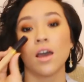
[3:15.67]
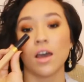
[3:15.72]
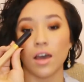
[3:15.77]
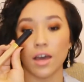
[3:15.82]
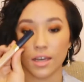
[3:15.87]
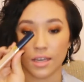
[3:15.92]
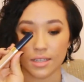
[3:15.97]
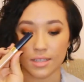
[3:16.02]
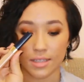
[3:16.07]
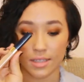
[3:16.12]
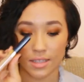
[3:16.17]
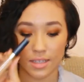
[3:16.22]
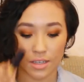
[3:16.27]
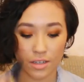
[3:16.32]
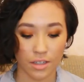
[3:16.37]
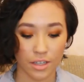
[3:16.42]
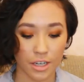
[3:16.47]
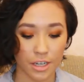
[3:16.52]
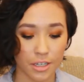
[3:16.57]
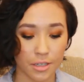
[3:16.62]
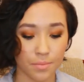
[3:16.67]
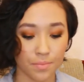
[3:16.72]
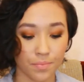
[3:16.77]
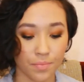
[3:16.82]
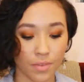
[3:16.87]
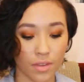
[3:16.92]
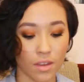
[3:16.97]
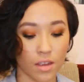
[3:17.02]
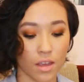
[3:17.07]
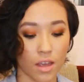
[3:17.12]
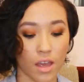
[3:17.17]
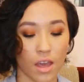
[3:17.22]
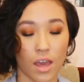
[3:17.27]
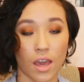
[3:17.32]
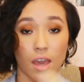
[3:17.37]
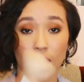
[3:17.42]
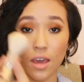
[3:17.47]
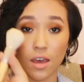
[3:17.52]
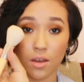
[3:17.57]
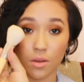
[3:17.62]
a concealer,
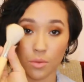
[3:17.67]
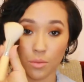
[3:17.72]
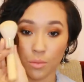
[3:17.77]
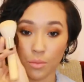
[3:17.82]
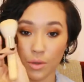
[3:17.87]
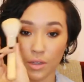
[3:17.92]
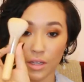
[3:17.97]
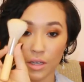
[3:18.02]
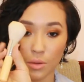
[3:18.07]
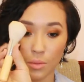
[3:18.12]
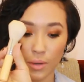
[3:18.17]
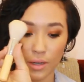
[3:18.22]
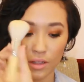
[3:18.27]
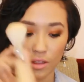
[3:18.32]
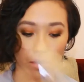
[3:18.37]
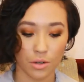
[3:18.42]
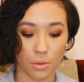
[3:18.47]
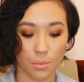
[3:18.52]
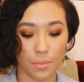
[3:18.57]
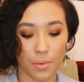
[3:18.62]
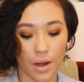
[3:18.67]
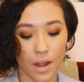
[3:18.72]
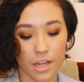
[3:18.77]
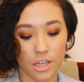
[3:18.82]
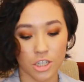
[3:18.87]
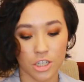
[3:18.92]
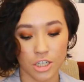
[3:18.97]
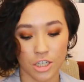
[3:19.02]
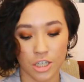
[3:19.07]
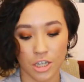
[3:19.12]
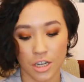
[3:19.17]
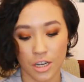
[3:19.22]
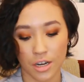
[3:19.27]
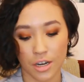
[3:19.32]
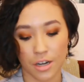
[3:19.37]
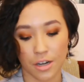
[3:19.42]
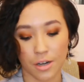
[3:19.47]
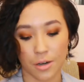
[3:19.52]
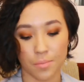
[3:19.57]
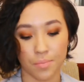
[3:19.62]
a really quick little brush
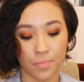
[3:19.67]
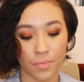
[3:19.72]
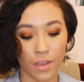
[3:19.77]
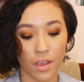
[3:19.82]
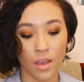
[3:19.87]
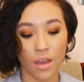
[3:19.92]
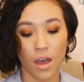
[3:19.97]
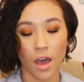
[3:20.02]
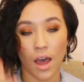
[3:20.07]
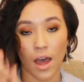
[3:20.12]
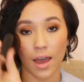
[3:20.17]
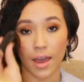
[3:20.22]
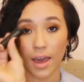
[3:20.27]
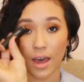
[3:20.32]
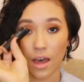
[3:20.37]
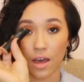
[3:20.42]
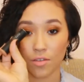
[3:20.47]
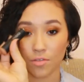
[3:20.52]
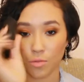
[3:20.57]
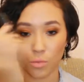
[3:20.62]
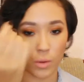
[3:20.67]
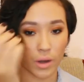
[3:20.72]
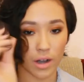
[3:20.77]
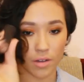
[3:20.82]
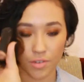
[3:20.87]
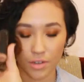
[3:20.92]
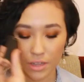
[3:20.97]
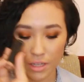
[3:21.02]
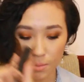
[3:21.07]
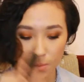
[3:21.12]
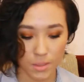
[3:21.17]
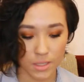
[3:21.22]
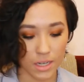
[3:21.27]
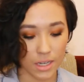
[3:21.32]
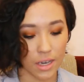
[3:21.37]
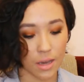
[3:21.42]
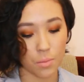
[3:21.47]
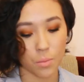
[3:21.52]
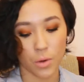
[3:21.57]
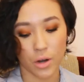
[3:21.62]
here. I have whatever
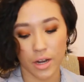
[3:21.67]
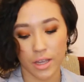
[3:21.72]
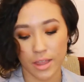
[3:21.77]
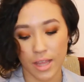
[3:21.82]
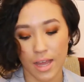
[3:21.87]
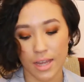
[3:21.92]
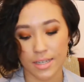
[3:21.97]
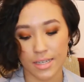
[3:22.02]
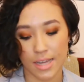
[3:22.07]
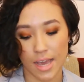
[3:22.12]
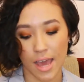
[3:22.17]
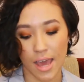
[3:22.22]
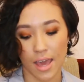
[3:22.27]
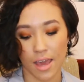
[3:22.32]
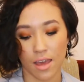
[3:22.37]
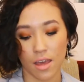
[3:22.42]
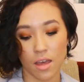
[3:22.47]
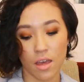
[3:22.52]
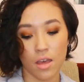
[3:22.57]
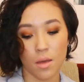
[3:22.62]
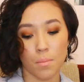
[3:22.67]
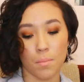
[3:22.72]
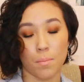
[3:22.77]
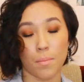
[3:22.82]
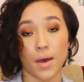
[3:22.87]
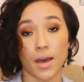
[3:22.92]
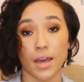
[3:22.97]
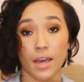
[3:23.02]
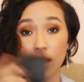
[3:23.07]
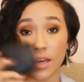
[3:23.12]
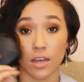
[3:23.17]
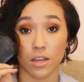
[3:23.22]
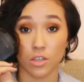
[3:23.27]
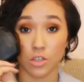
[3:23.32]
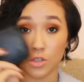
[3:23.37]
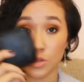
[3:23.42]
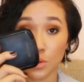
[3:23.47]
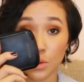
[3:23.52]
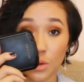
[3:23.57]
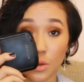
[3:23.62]
lipstick I'm wearing that day, my
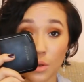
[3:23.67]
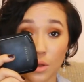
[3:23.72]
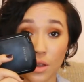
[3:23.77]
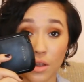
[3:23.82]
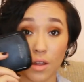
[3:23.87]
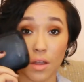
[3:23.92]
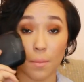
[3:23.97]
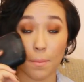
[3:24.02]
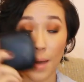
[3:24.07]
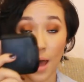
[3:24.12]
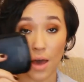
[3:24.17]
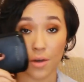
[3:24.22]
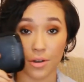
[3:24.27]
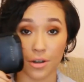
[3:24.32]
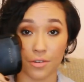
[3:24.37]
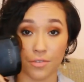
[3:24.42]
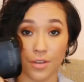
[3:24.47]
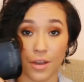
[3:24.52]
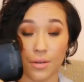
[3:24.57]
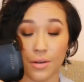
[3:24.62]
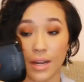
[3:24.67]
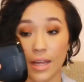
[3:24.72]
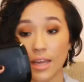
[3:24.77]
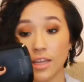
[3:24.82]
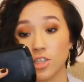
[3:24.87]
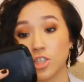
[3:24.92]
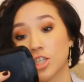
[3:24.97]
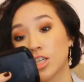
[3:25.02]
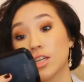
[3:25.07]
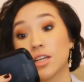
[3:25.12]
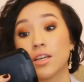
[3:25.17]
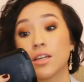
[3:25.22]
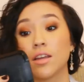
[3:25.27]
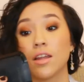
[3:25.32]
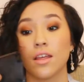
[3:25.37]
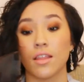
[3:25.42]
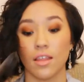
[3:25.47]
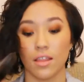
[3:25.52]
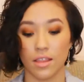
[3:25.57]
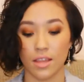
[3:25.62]
dual powder foundation.
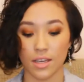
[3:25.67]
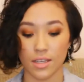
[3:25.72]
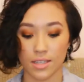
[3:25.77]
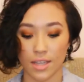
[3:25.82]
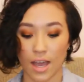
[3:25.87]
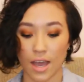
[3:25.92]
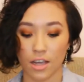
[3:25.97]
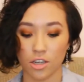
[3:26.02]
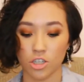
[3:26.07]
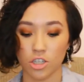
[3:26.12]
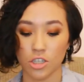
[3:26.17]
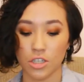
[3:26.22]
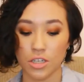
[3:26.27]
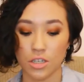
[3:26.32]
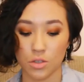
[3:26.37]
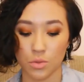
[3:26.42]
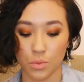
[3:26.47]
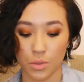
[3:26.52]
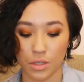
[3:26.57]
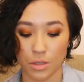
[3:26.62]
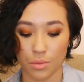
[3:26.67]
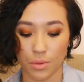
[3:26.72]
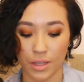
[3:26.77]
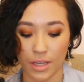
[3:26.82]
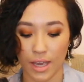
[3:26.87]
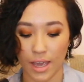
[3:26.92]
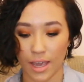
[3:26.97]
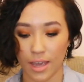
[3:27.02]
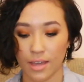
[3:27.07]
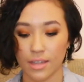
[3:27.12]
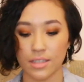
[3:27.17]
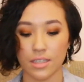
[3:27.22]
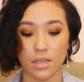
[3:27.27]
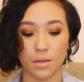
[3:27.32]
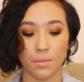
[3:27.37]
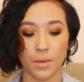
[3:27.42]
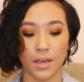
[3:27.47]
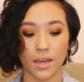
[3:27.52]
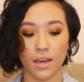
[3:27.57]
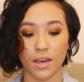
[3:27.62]
This actually is really
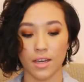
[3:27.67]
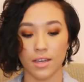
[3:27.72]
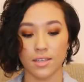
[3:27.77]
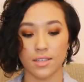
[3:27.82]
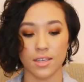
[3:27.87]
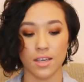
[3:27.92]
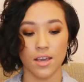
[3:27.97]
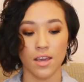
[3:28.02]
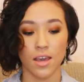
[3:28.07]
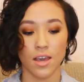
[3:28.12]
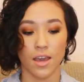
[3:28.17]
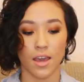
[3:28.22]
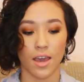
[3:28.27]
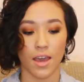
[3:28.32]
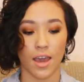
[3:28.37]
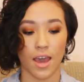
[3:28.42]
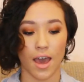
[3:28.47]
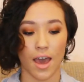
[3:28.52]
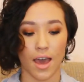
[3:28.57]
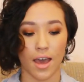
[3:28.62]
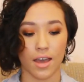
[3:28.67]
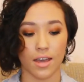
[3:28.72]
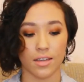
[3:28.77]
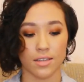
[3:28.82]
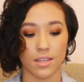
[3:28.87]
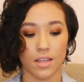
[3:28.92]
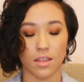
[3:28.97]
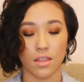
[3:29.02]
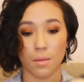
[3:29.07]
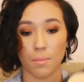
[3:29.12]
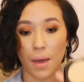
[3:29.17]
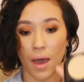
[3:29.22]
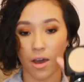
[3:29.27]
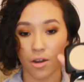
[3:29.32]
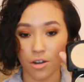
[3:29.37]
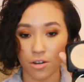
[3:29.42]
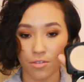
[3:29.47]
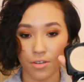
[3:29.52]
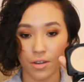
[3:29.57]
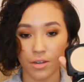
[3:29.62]
handy because it has the
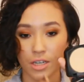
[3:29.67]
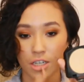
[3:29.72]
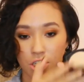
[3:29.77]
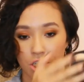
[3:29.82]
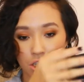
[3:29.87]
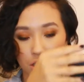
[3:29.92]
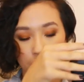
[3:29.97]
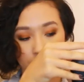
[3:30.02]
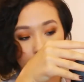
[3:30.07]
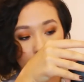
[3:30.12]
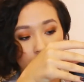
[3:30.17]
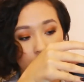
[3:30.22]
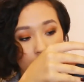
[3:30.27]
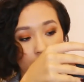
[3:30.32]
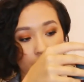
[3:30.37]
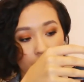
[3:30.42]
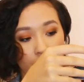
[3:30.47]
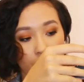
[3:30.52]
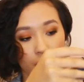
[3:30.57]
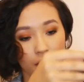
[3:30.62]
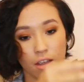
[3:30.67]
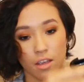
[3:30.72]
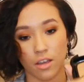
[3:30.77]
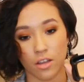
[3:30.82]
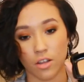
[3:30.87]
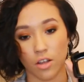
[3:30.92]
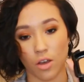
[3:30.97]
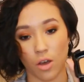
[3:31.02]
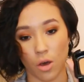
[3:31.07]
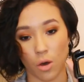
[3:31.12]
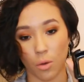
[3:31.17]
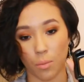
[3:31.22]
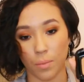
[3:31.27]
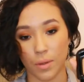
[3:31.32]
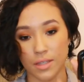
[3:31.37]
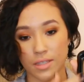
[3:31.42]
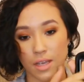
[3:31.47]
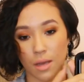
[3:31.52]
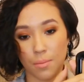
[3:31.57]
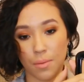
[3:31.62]
powder foundation here and then it
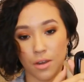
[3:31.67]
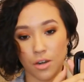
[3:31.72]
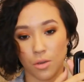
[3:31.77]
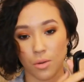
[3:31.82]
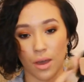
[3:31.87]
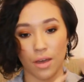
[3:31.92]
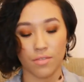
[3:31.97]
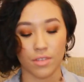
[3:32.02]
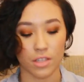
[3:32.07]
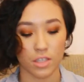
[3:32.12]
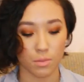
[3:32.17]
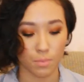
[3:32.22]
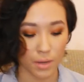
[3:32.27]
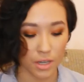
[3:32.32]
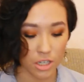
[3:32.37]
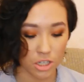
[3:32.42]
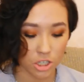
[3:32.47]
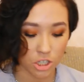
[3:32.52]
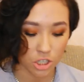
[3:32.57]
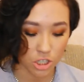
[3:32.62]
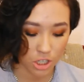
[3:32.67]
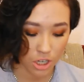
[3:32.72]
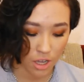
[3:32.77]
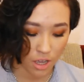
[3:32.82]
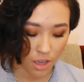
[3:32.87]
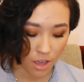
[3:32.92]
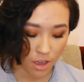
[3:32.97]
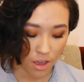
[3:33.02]
opens up and you have the sponge.